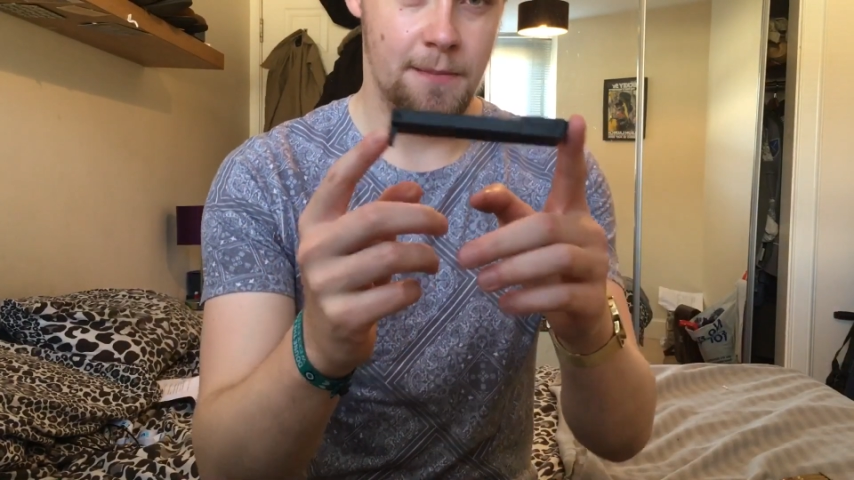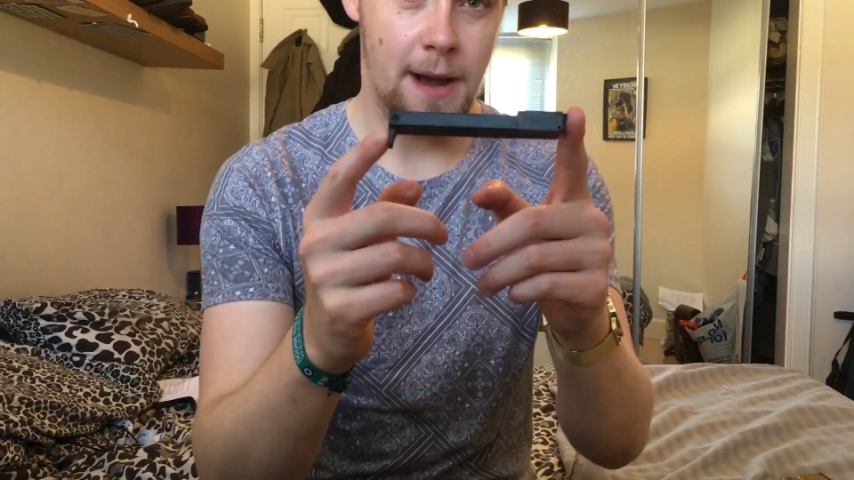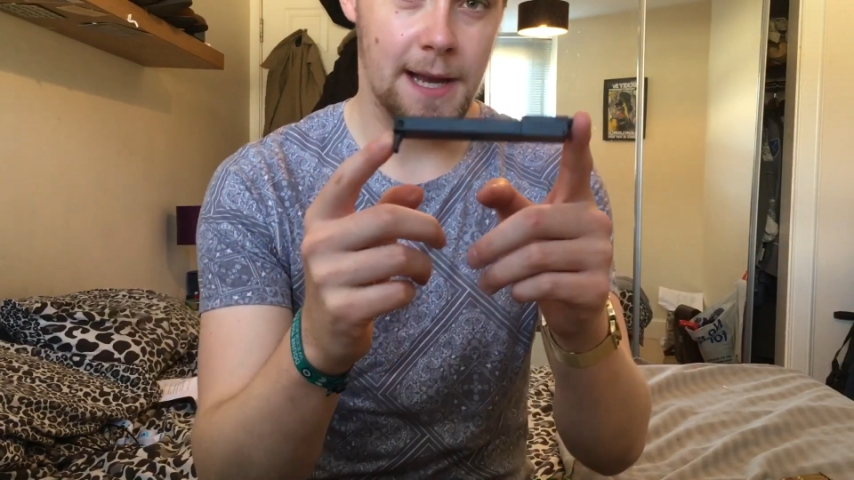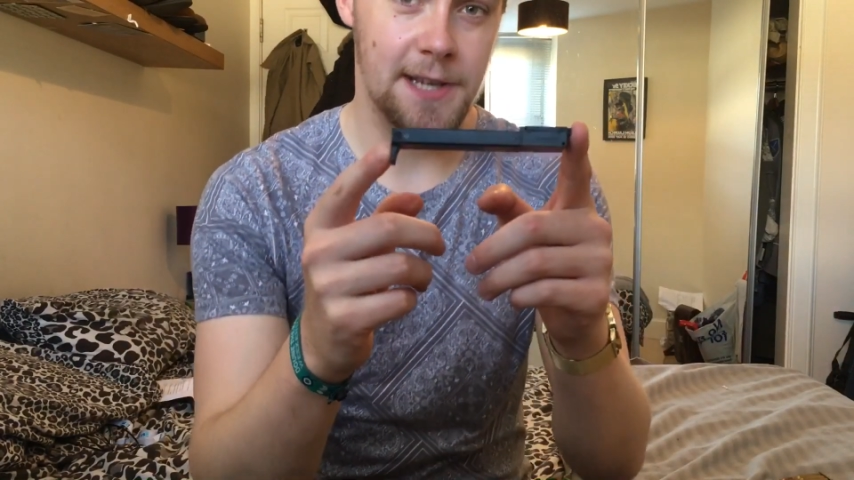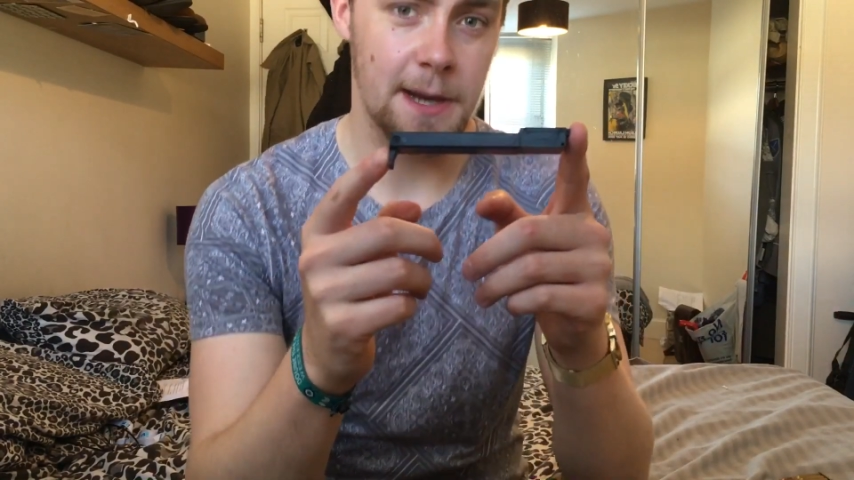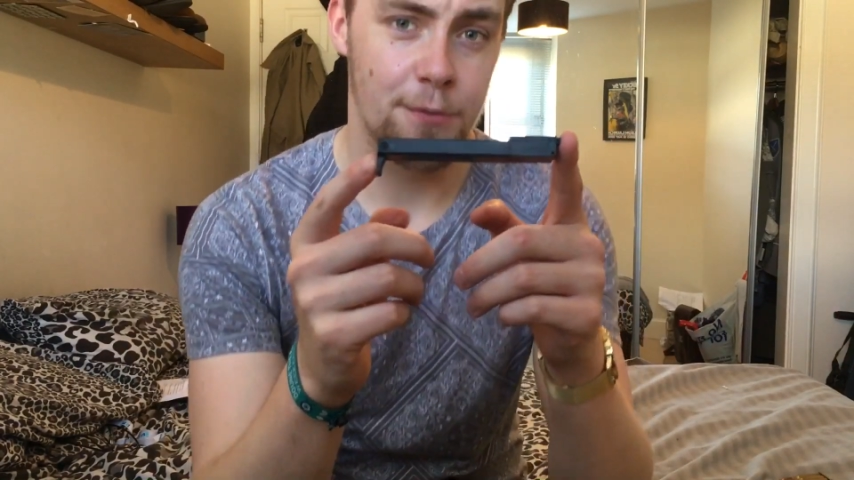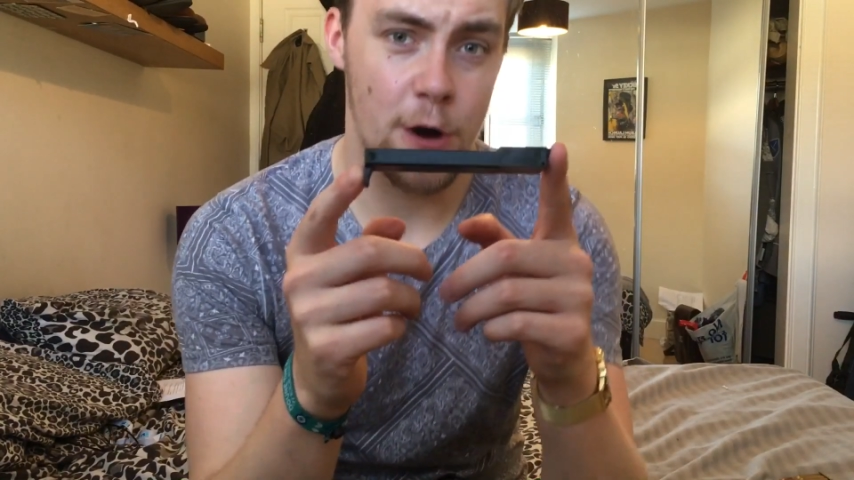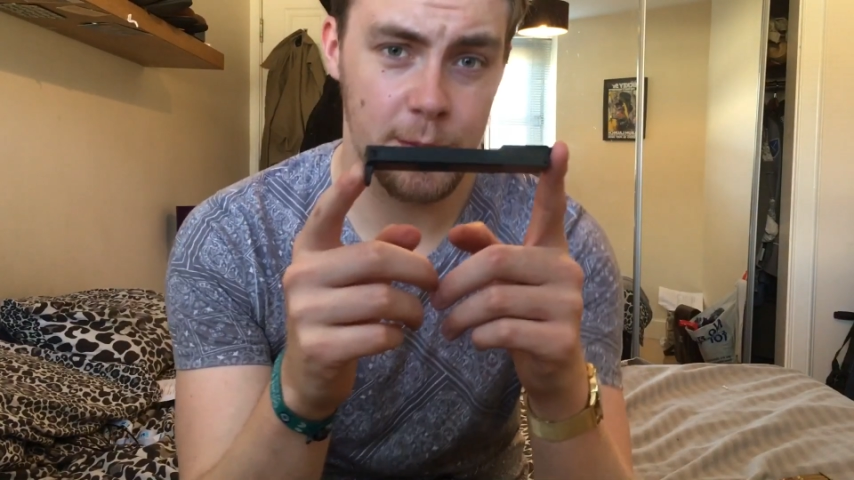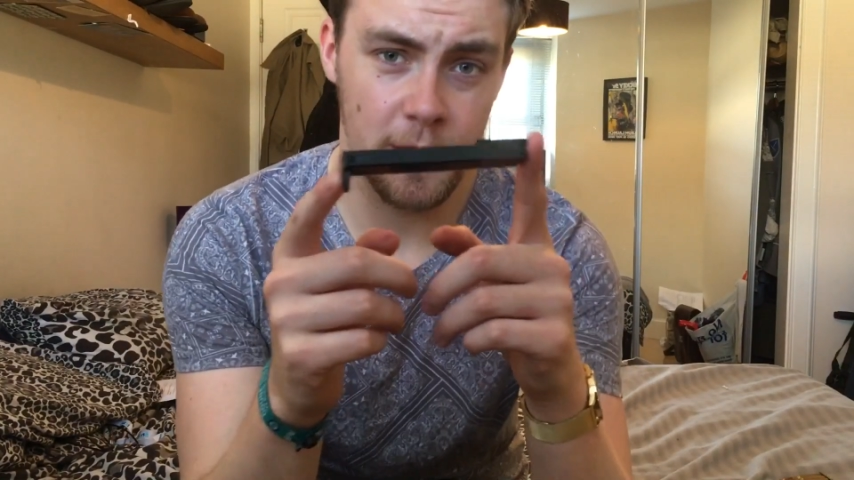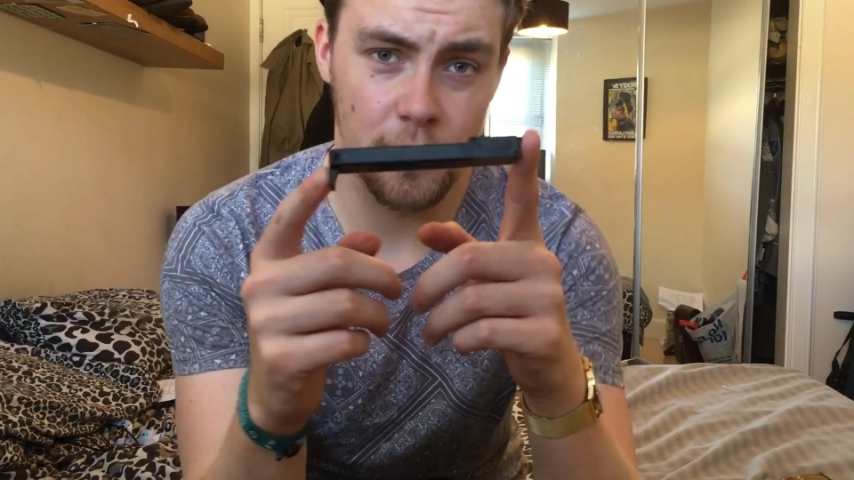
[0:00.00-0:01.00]
Magazine
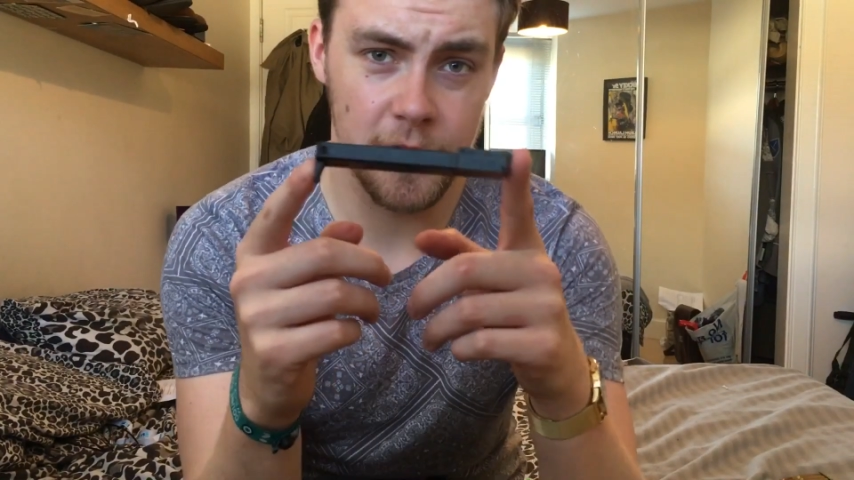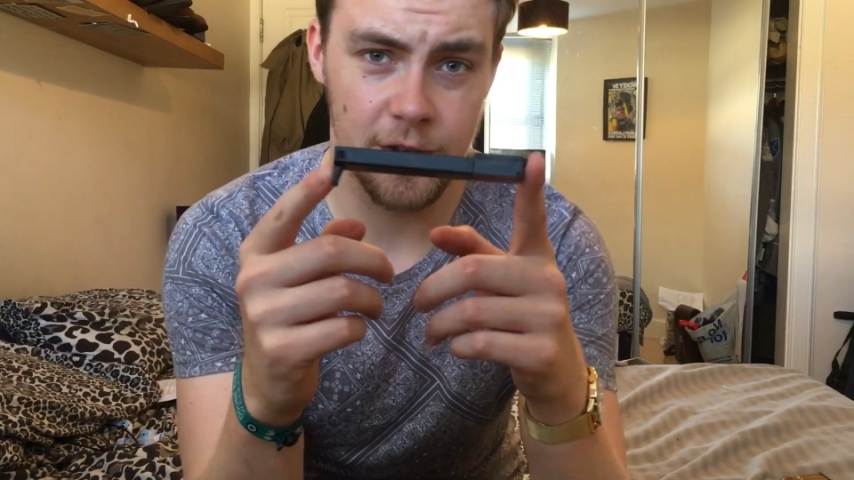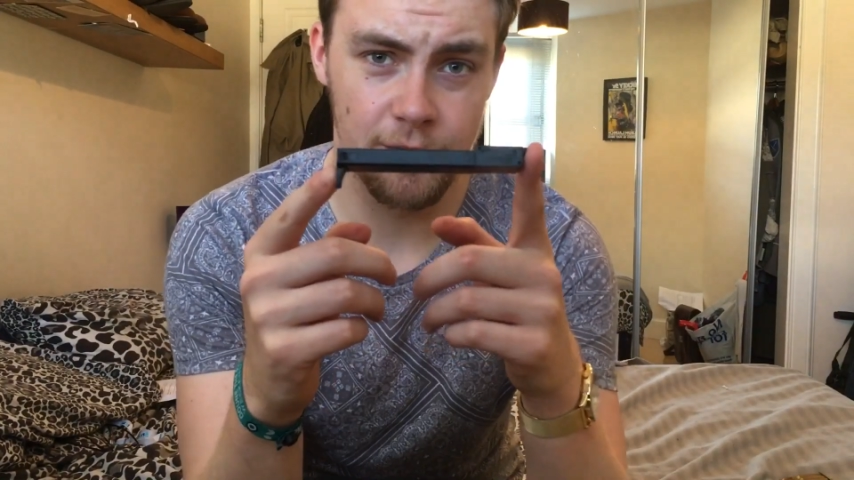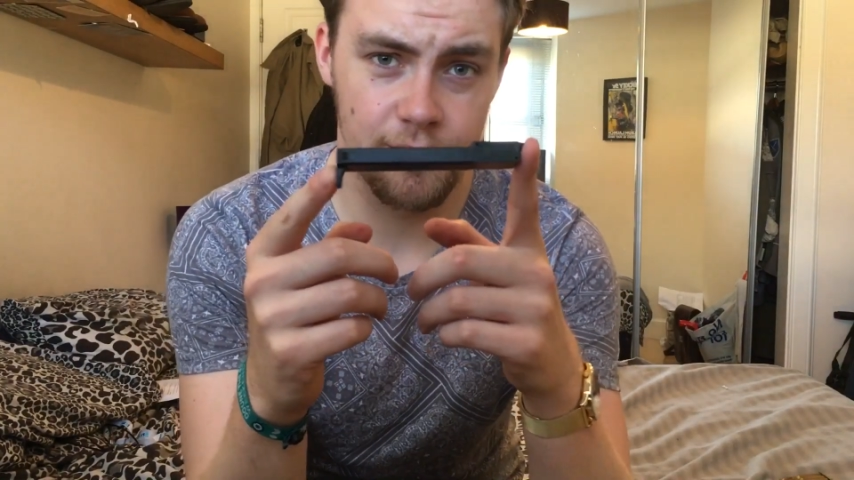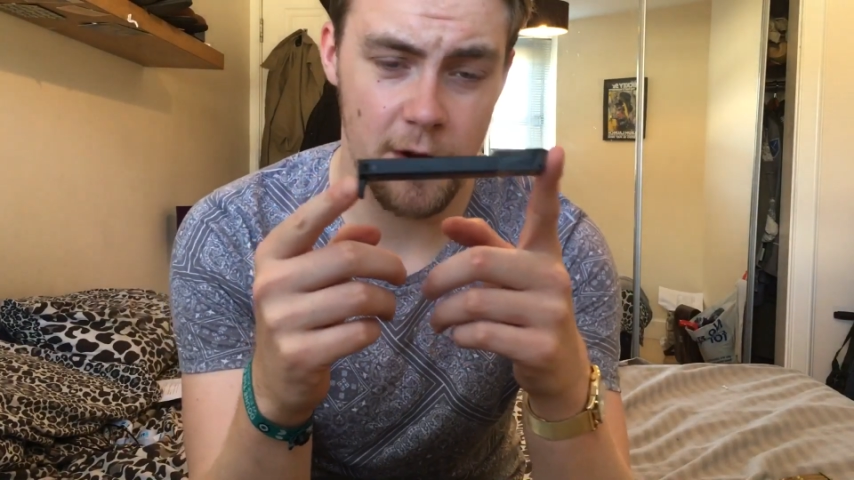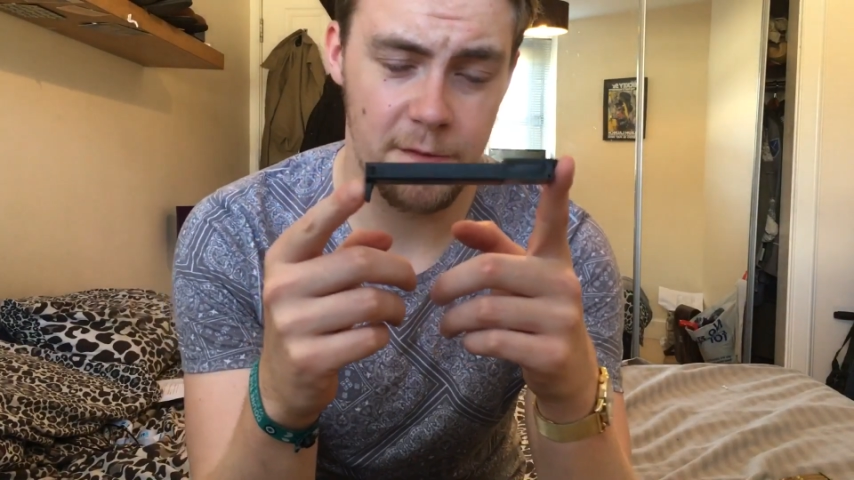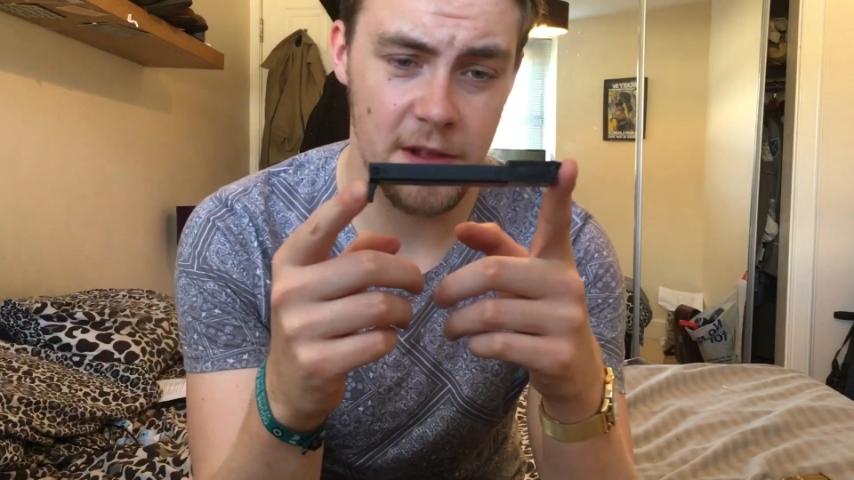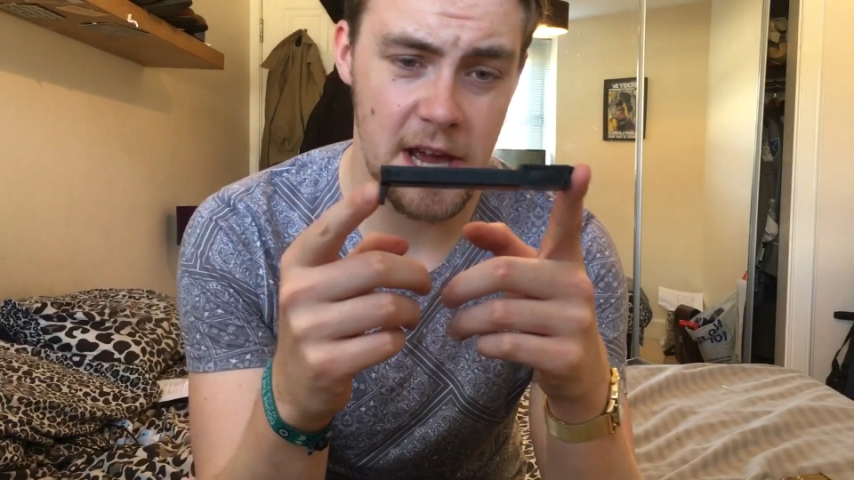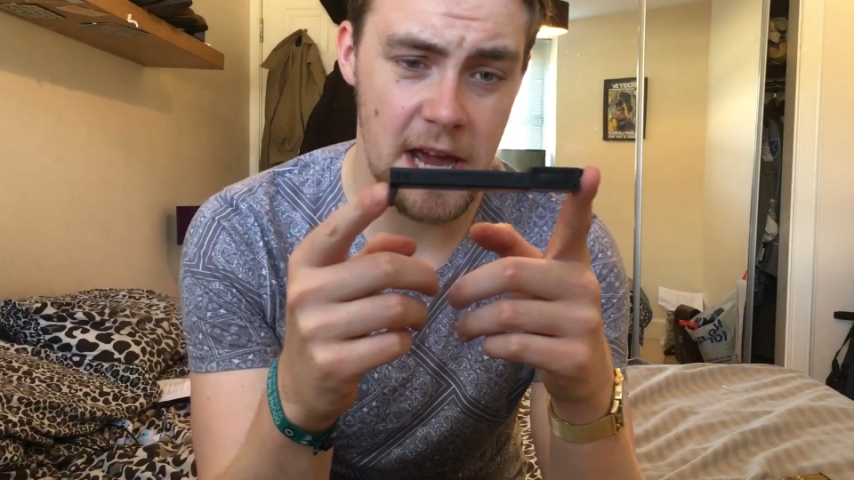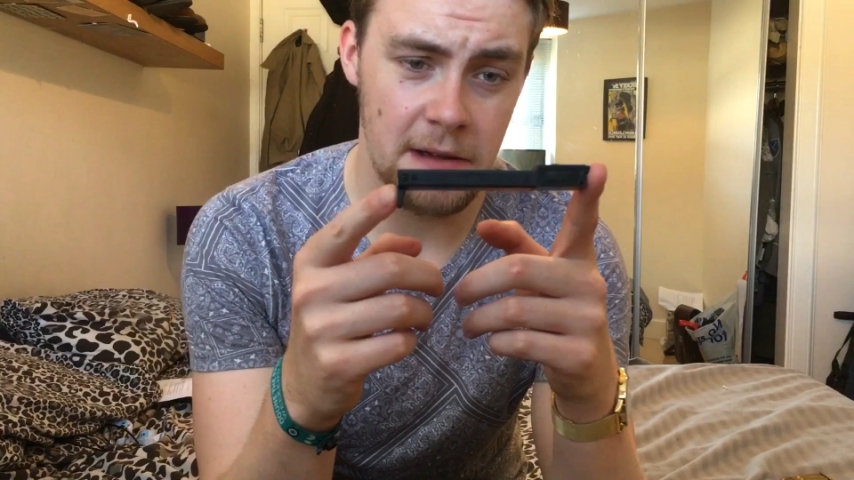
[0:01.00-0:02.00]
approximately holds
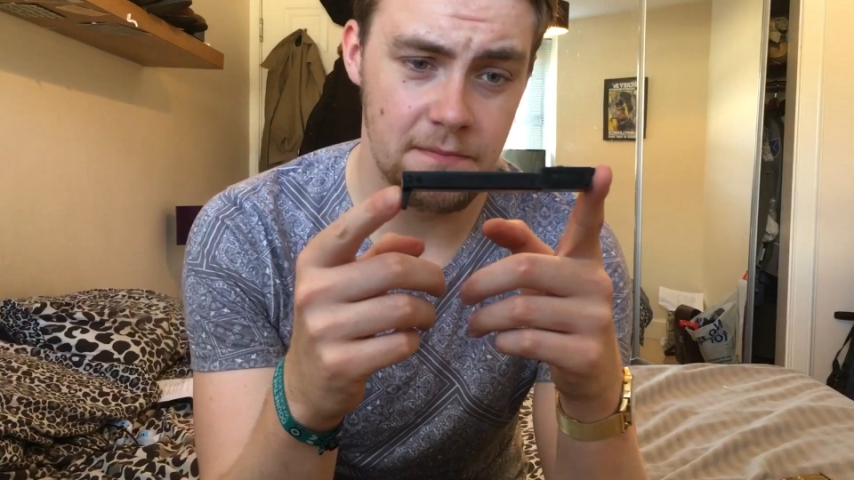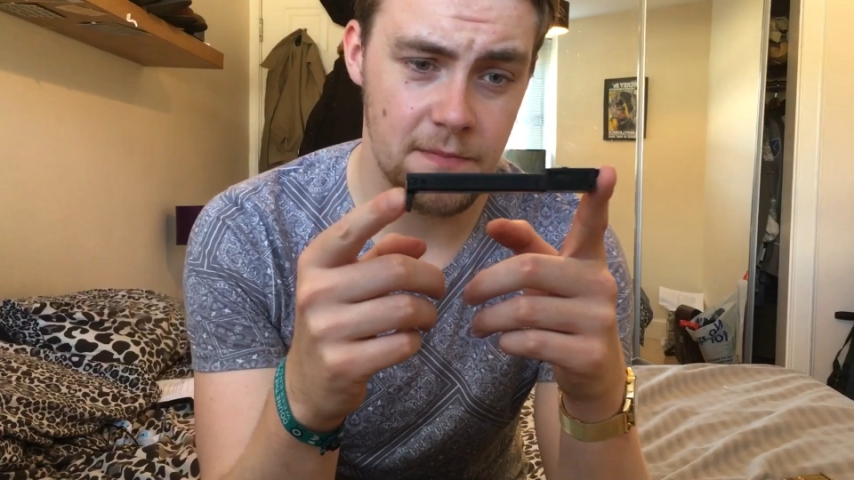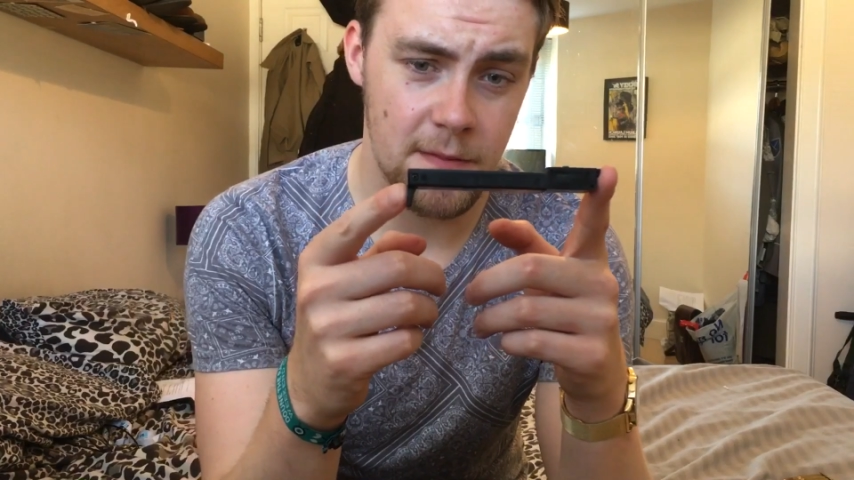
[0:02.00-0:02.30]
roughly